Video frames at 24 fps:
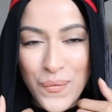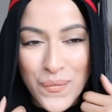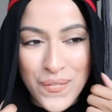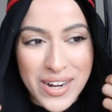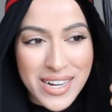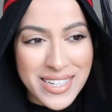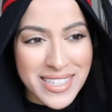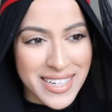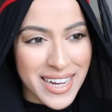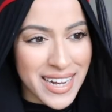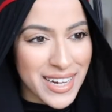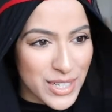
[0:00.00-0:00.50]

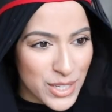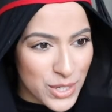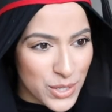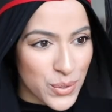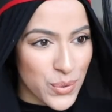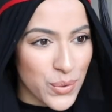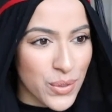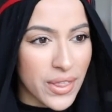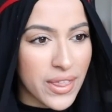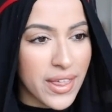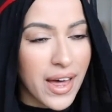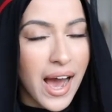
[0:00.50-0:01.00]
once I
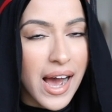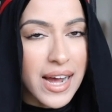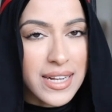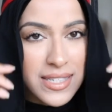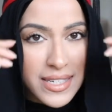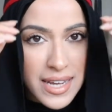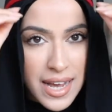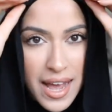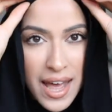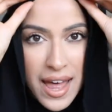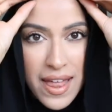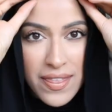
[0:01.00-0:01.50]
do
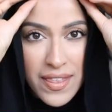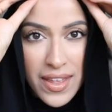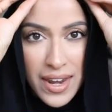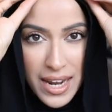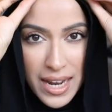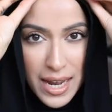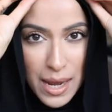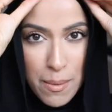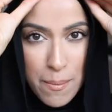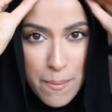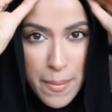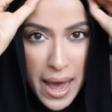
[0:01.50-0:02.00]
that, then I
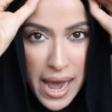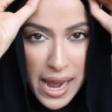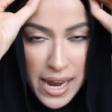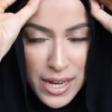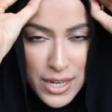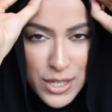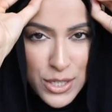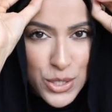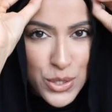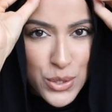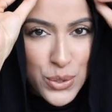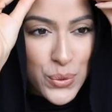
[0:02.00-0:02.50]
come
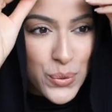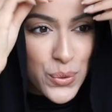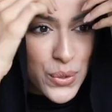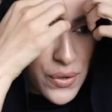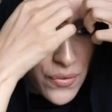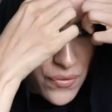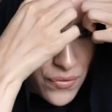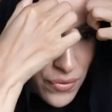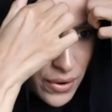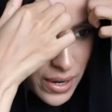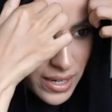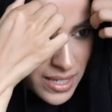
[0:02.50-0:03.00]
back to
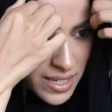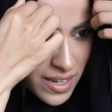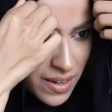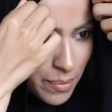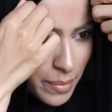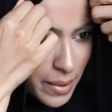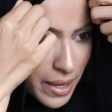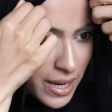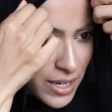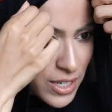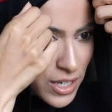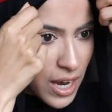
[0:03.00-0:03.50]
the front of
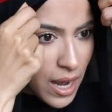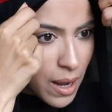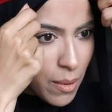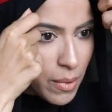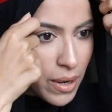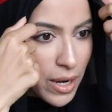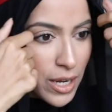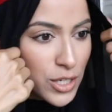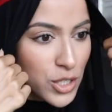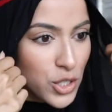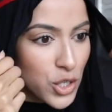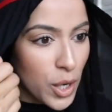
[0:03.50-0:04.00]
my hijab
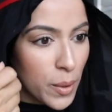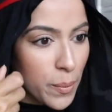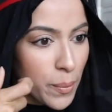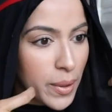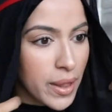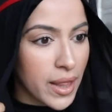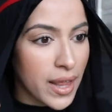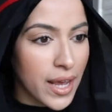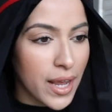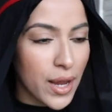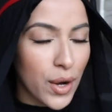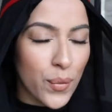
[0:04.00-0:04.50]
and I start
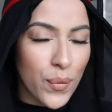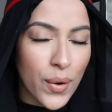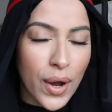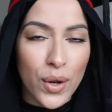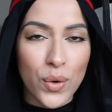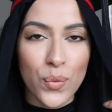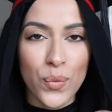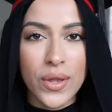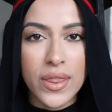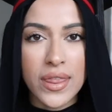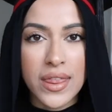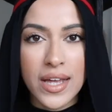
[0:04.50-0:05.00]
playing
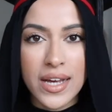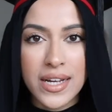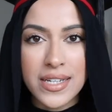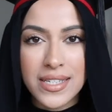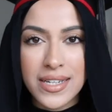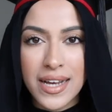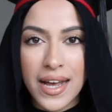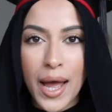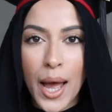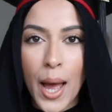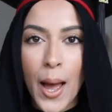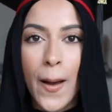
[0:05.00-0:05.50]
around with
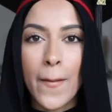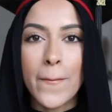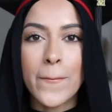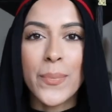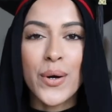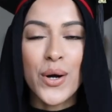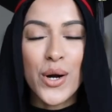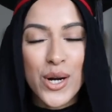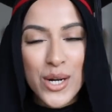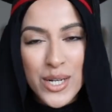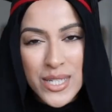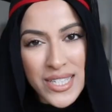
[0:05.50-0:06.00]
it.
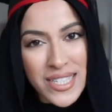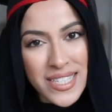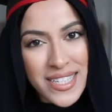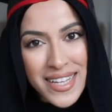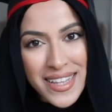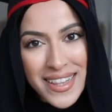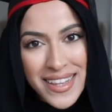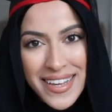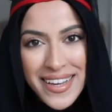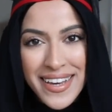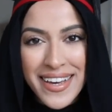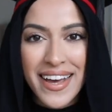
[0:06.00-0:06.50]

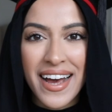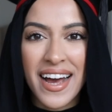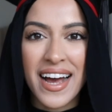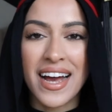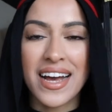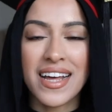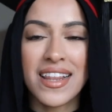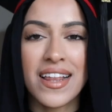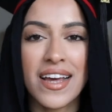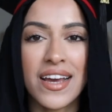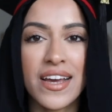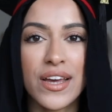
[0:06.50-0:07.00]
Personally,
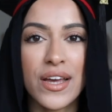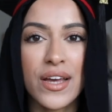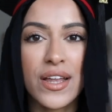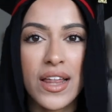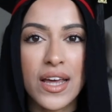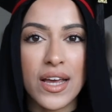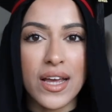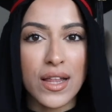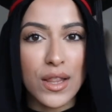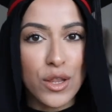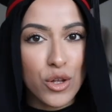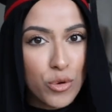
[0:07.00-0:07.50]
I like it
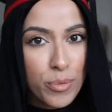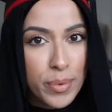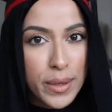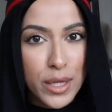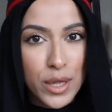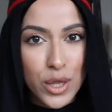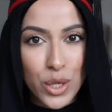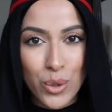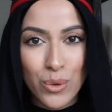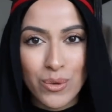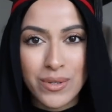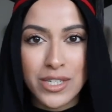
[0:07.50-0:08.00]
like a little bit
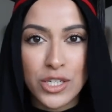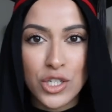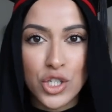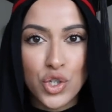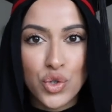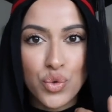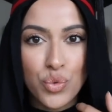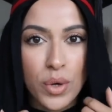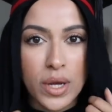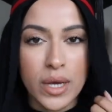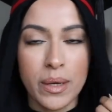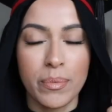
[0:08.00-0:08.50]
loose and
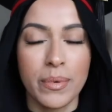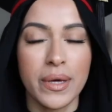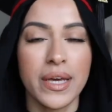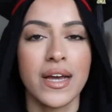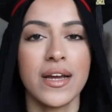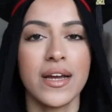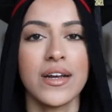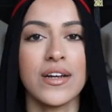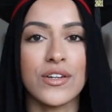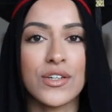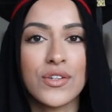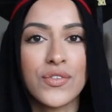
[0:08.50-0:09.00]
drapey.
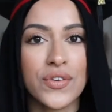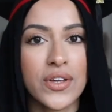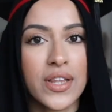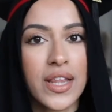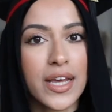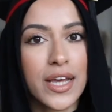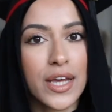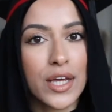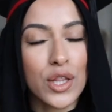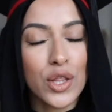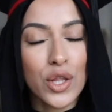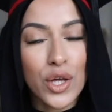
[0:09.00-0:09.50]
I just feel
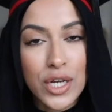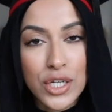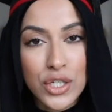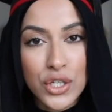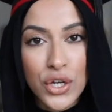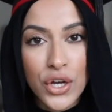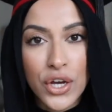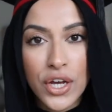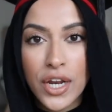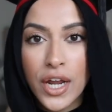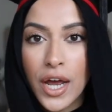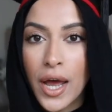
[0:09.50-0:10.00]
like it looks
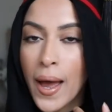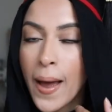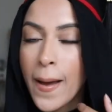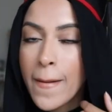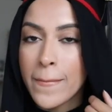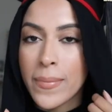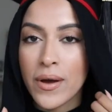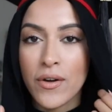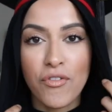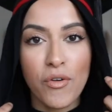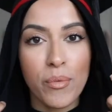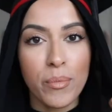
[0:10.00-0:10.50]
good.
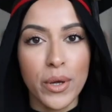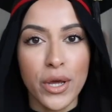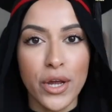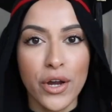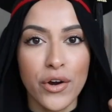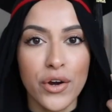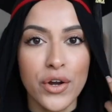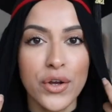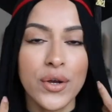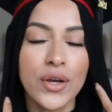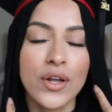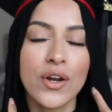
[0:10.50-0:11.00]
But from here,
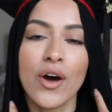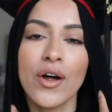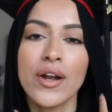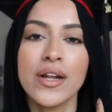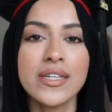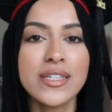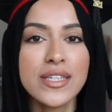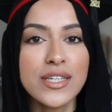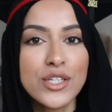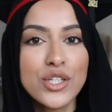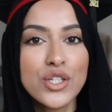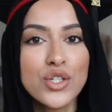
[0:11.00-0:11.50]
you can
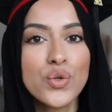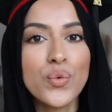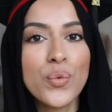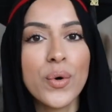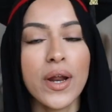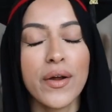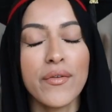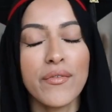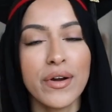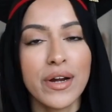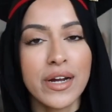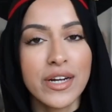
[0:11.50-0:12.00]
honestly do
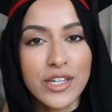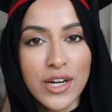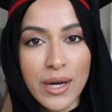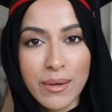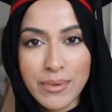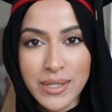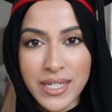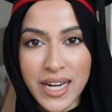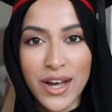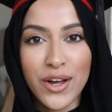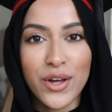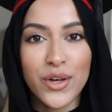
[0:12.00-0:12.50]
whatever hijab
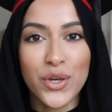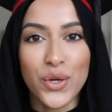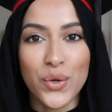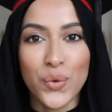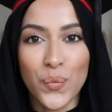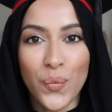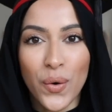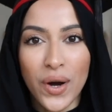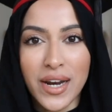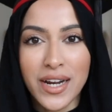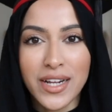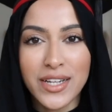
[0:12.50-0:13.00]
style you
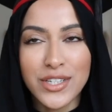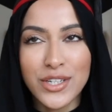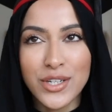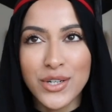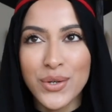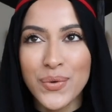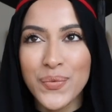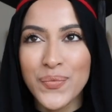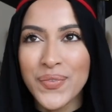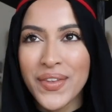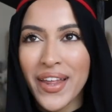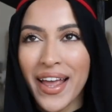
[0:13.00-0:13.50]
wanted
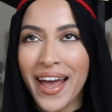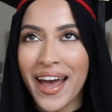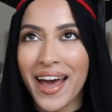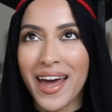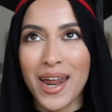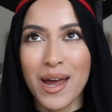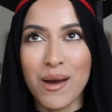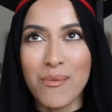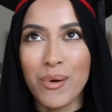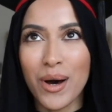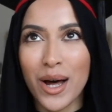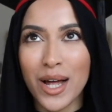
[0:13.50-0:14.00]
to.
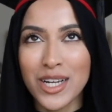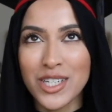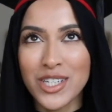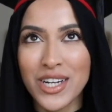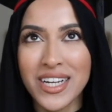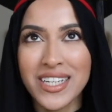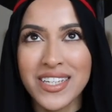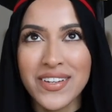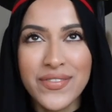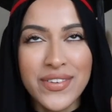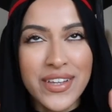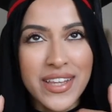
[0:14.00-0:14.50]
And I
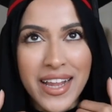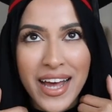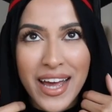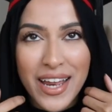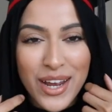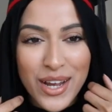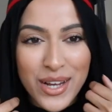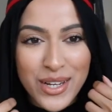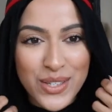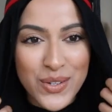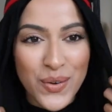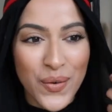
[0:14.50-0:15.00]
apologize if the
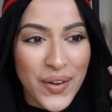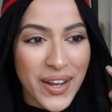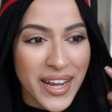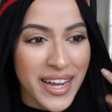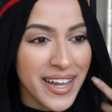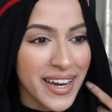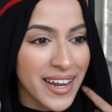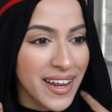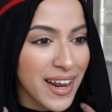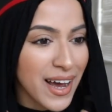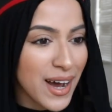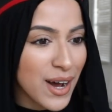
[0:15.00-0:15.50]
lighting is going
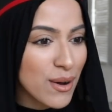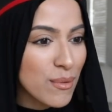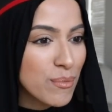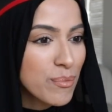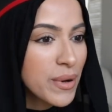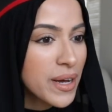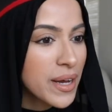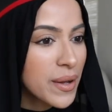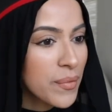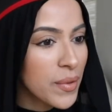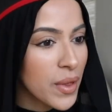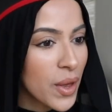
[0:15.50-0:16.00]
in and out.
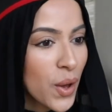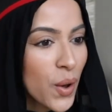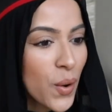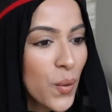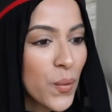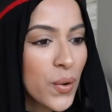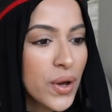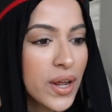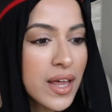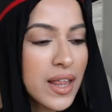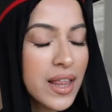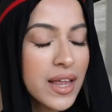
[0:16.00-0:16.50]
But
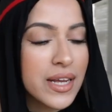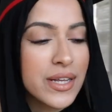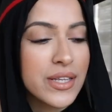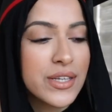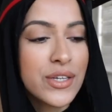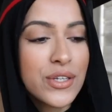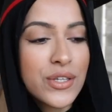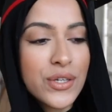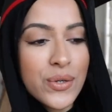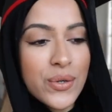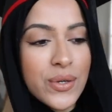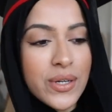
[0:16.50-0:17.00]
what I like
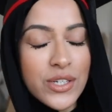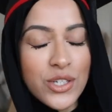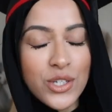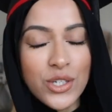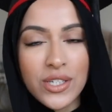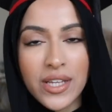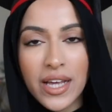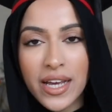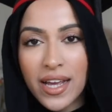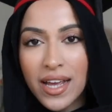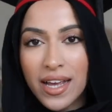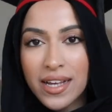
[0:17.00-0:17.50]
to do is
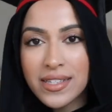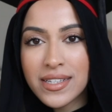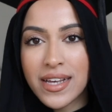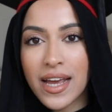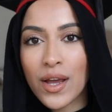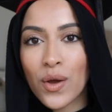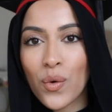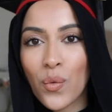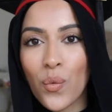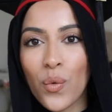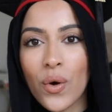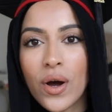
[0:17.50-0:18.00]
just like
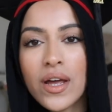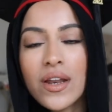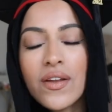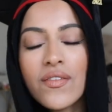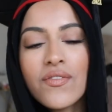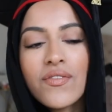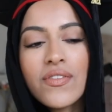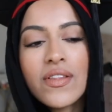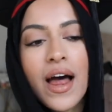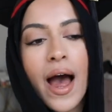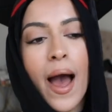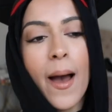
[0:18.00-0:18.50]
take one
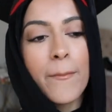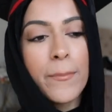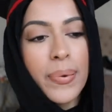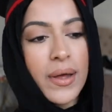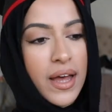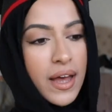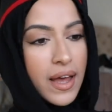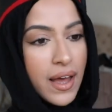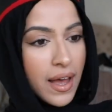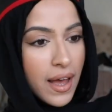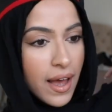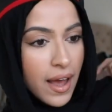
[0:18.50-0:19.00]
flap
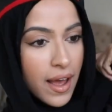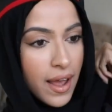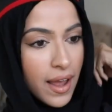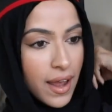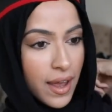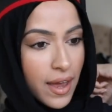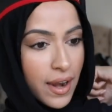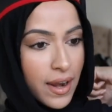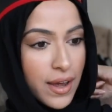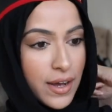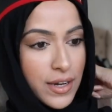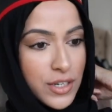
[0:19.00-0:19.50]

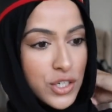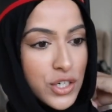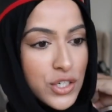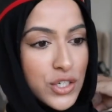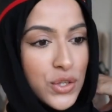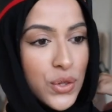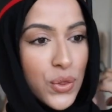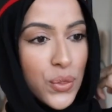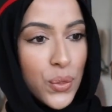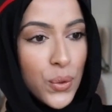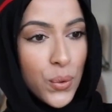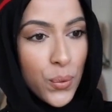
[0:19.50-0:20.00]
and
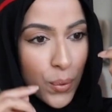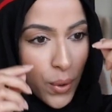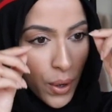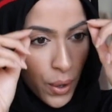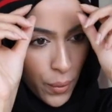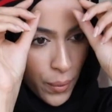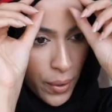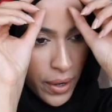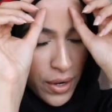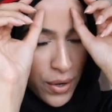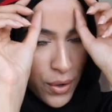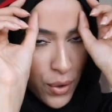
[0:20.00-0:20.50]
just
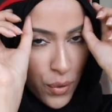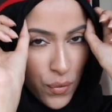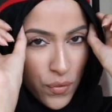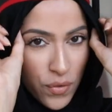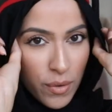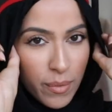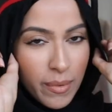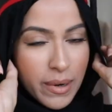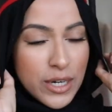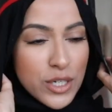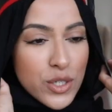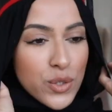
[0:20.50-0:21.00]
throw it over
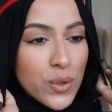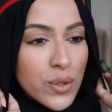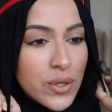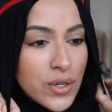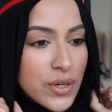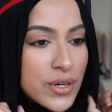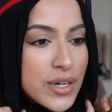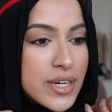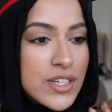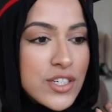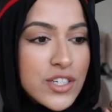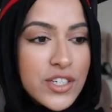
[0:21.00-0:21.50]
my shoulder
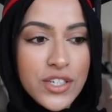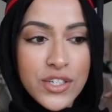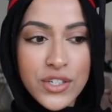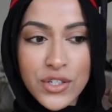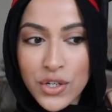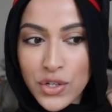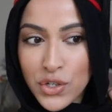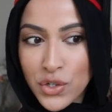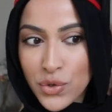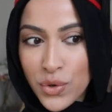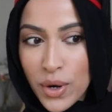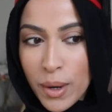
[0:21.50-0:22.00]
and
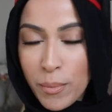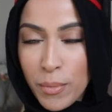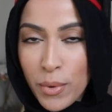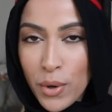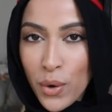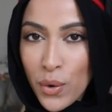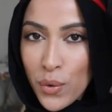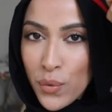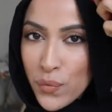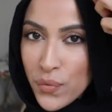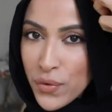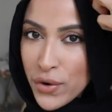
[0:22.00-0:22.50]
just drape it
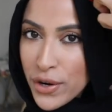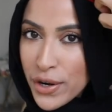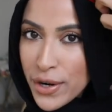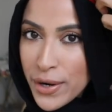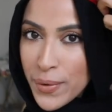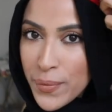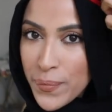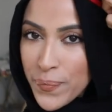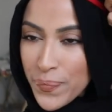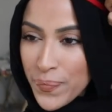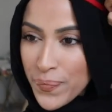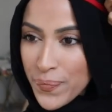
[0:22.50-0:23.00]

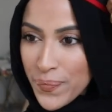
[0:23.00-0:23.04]
over.